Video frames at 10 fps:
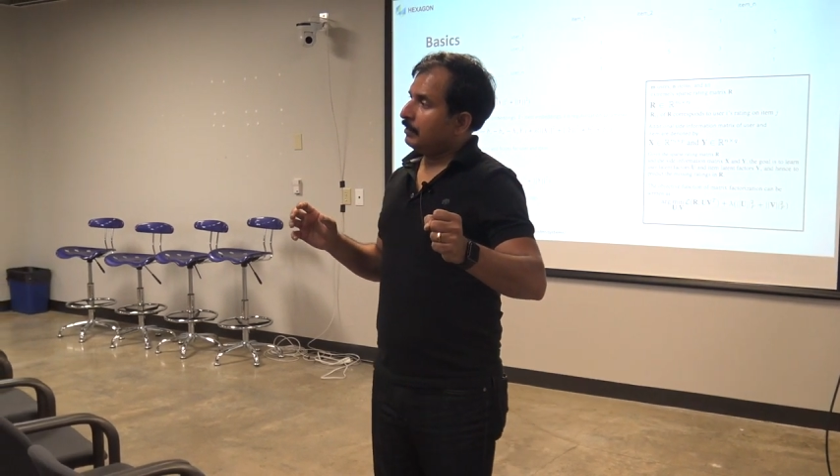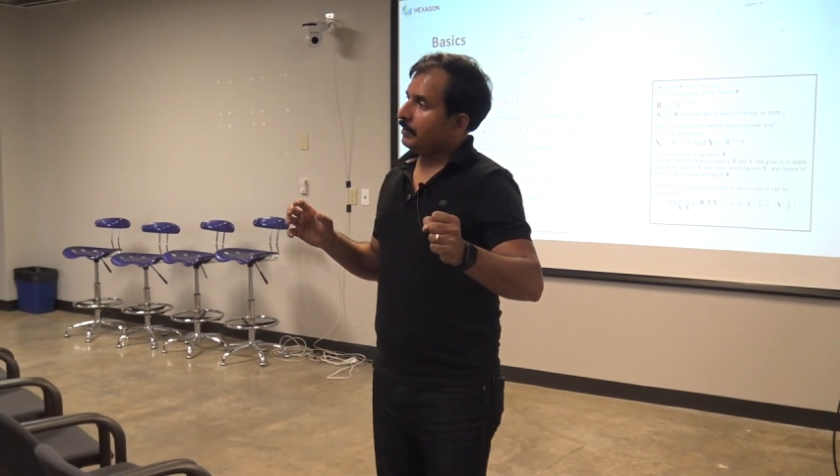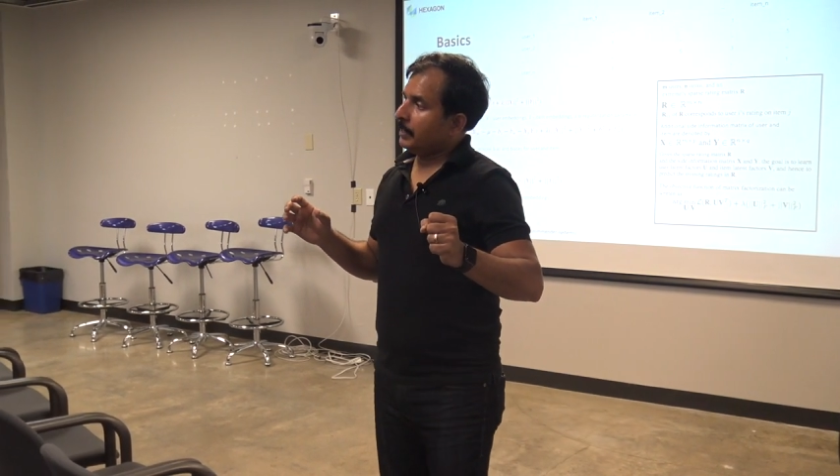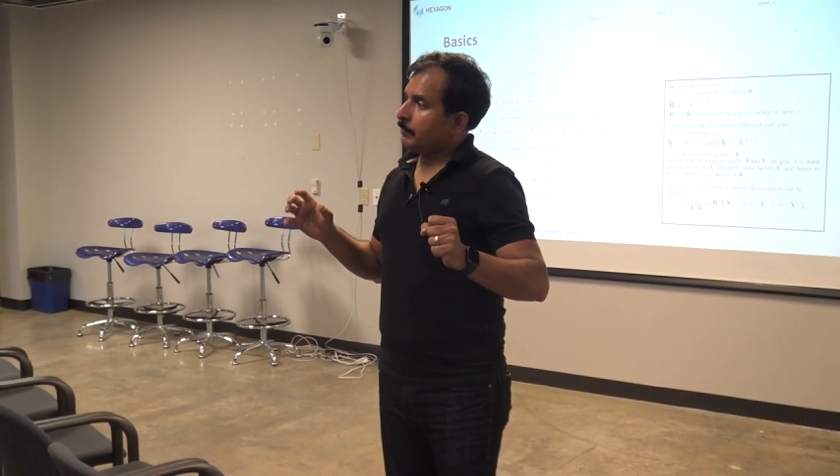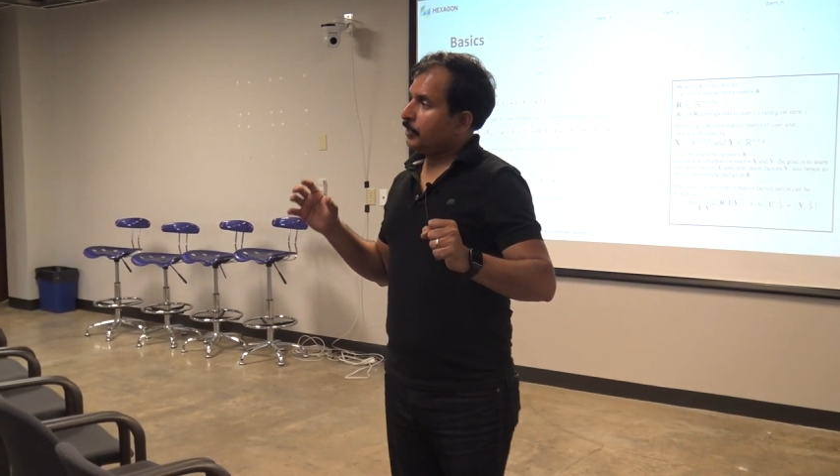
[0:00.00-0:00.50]

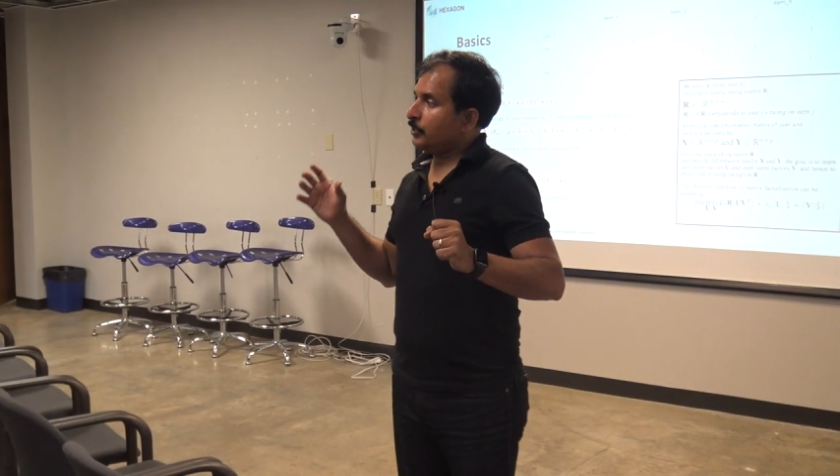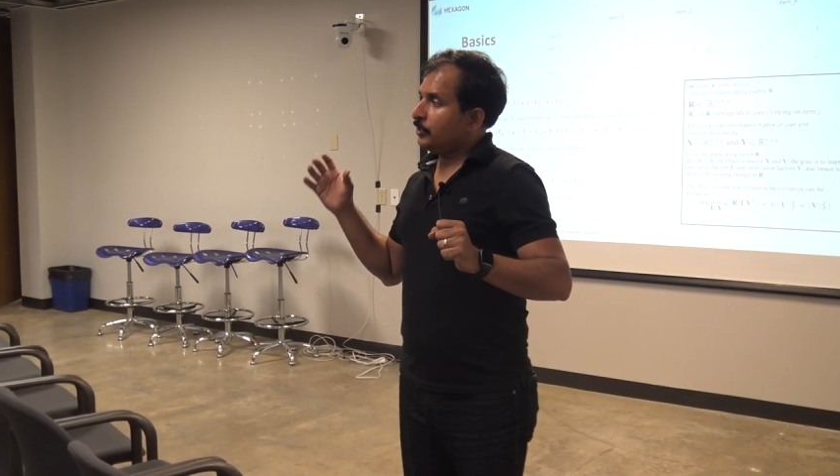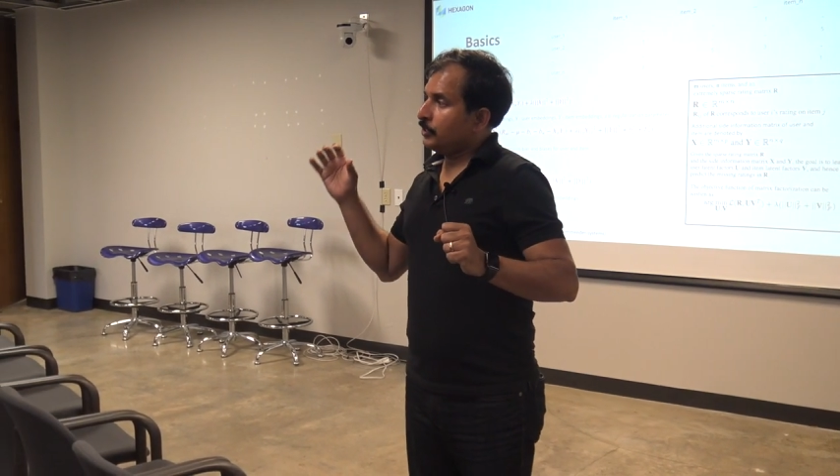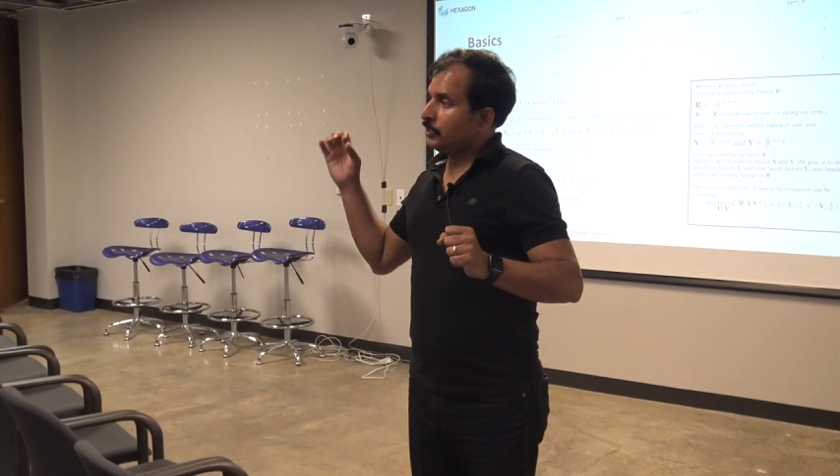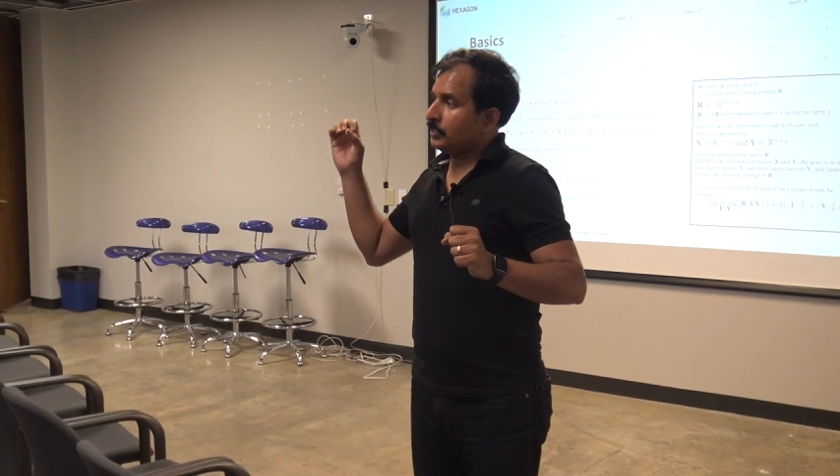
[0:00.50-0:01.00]
recommendation
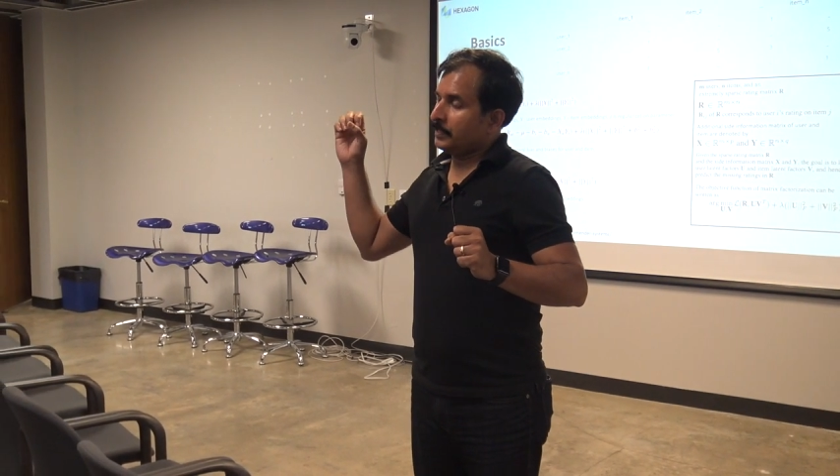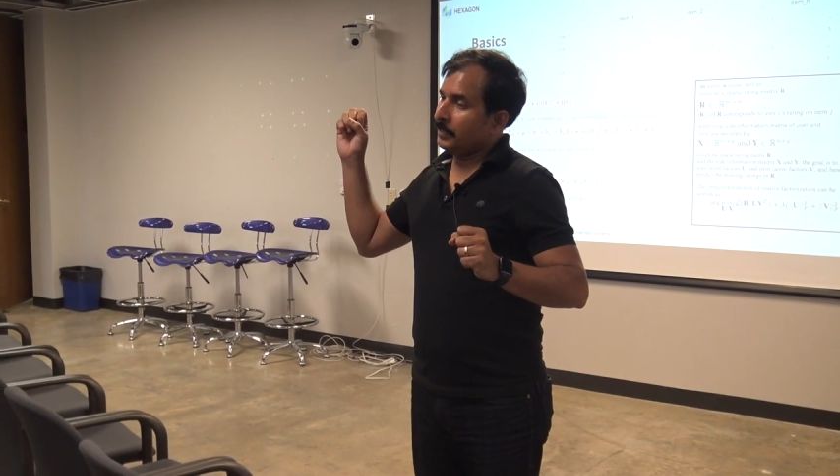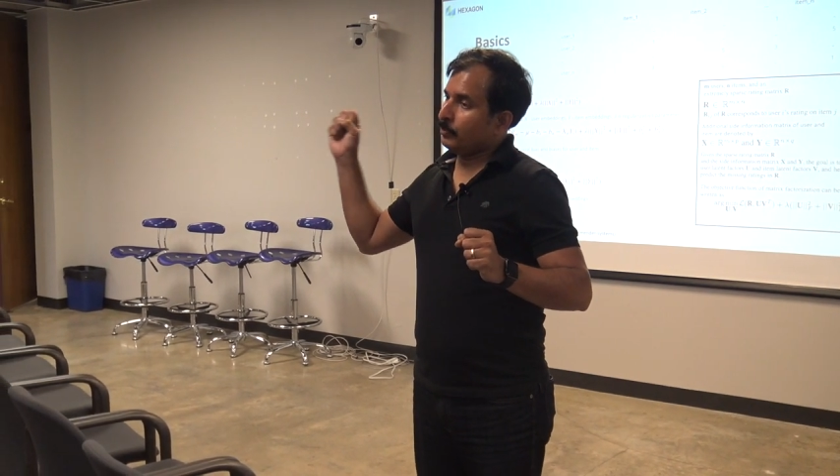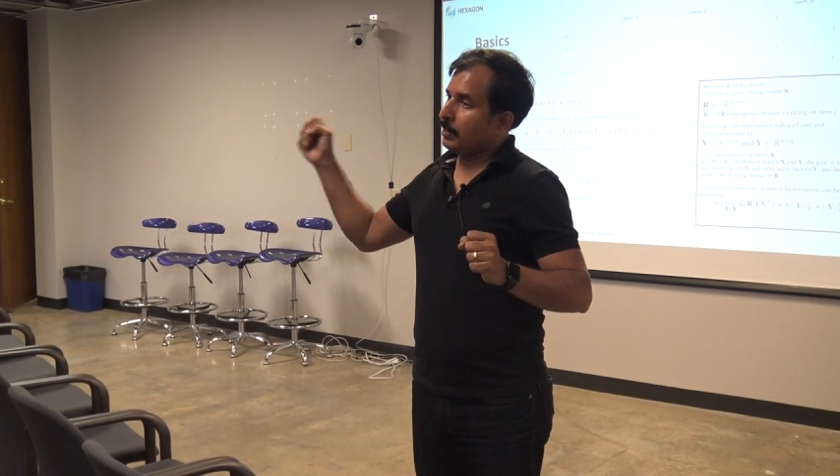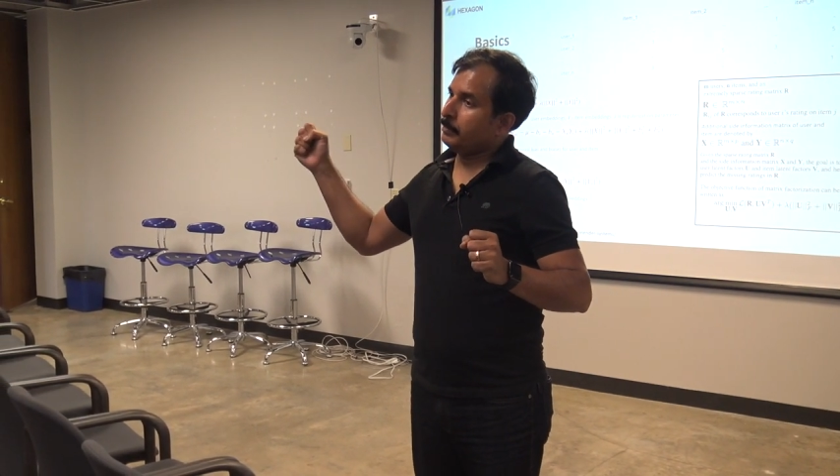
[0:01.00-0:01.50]
engines and
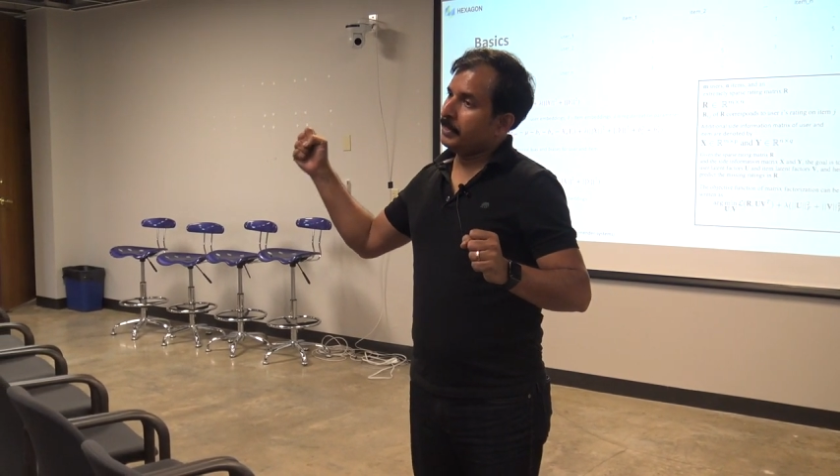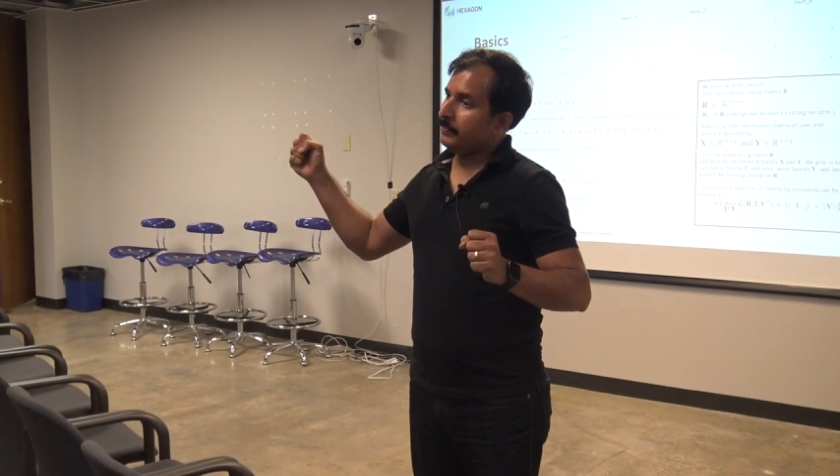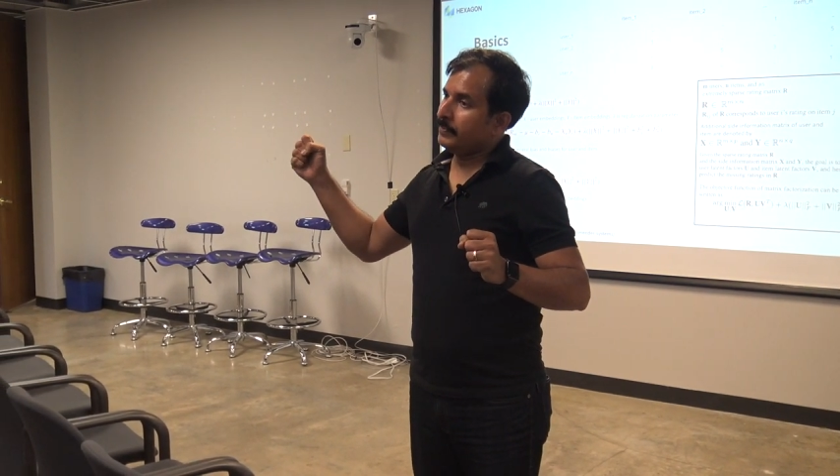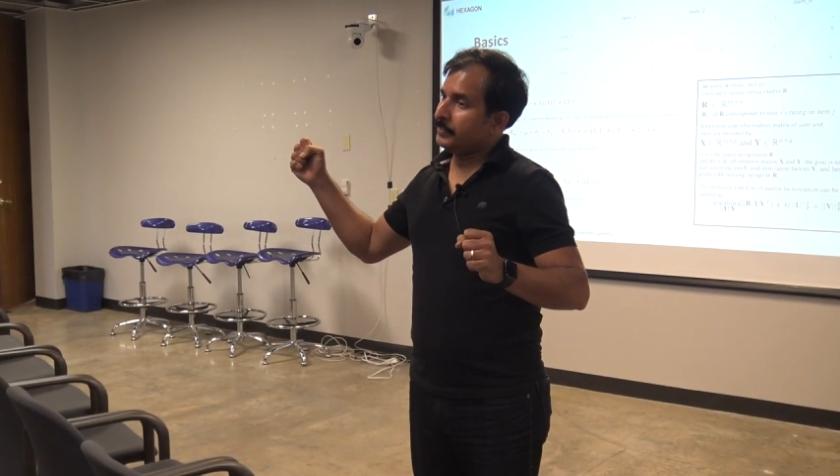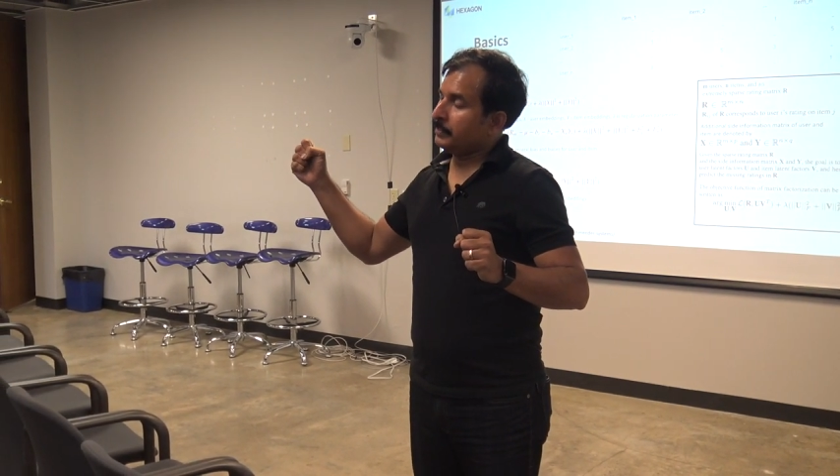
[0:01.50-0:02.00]
the
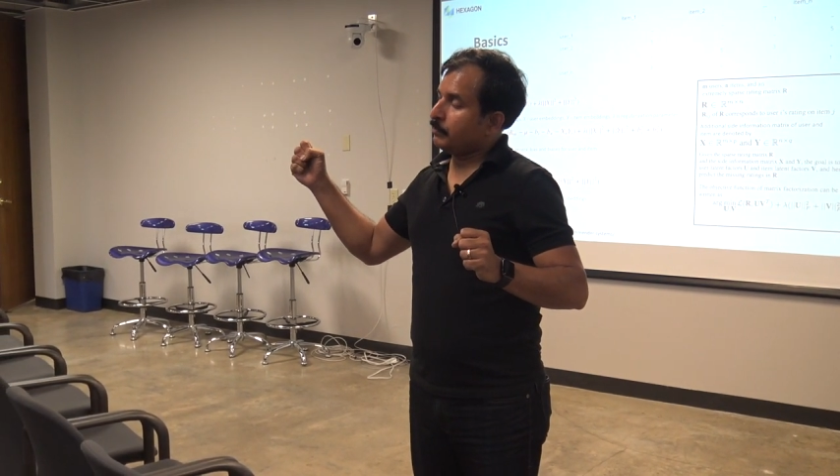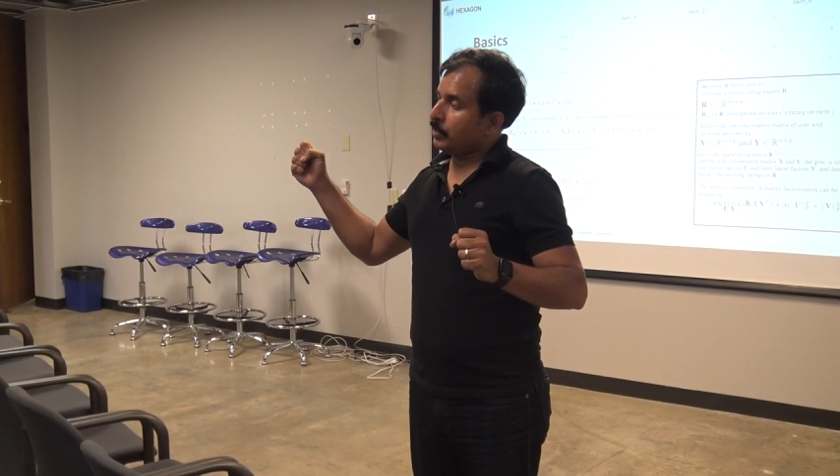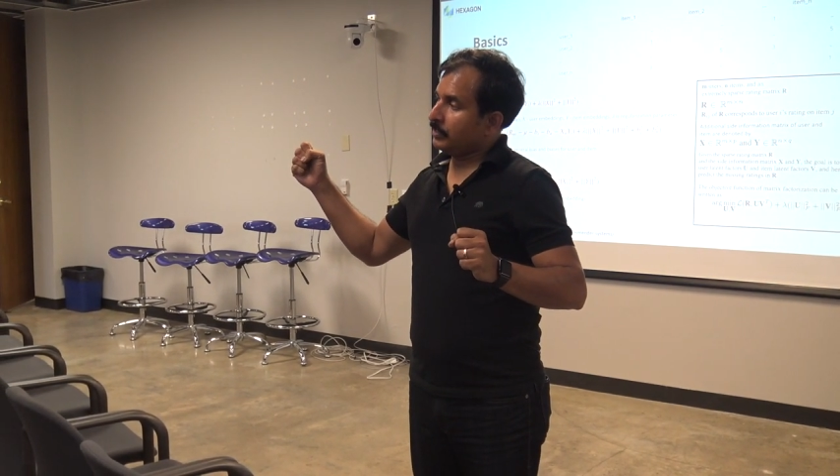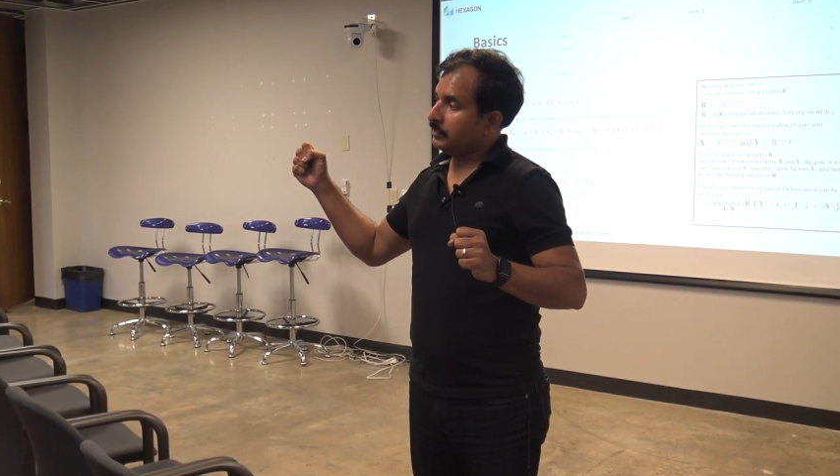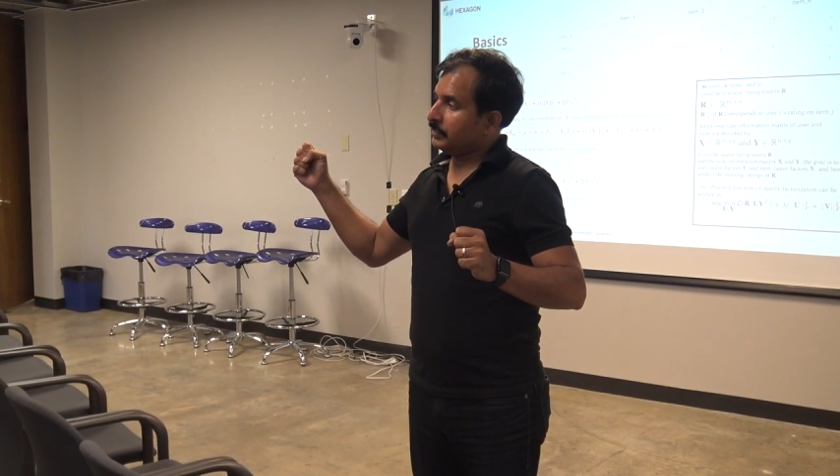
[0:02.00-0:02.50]
collaborative filtering
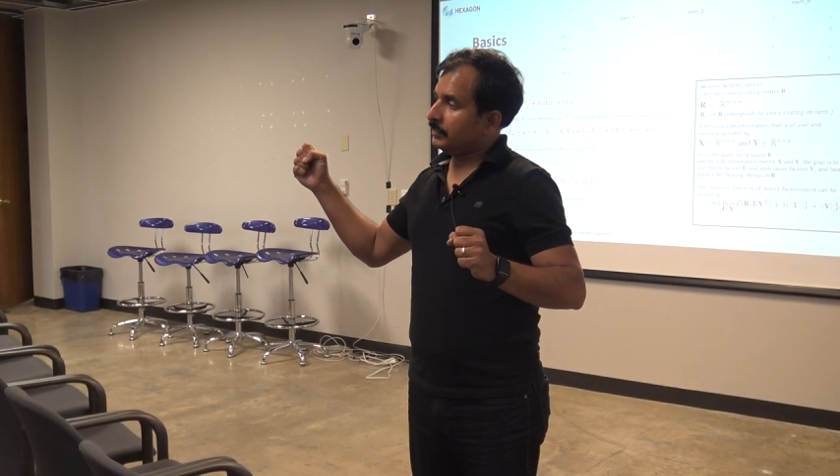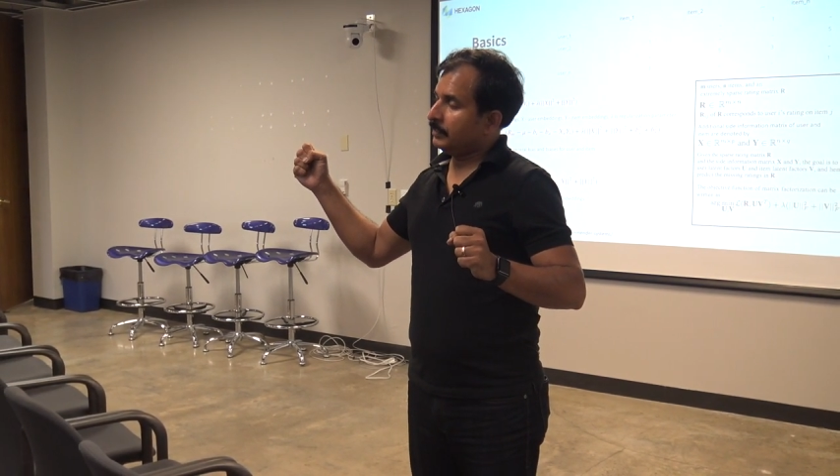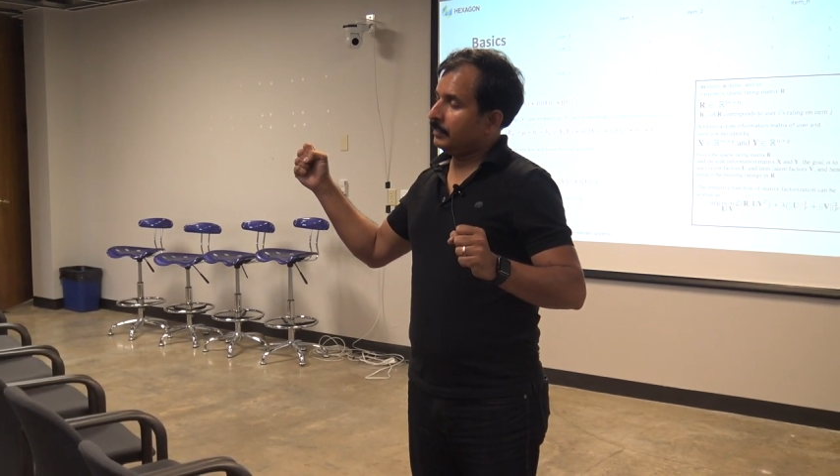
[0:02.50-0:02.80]
models,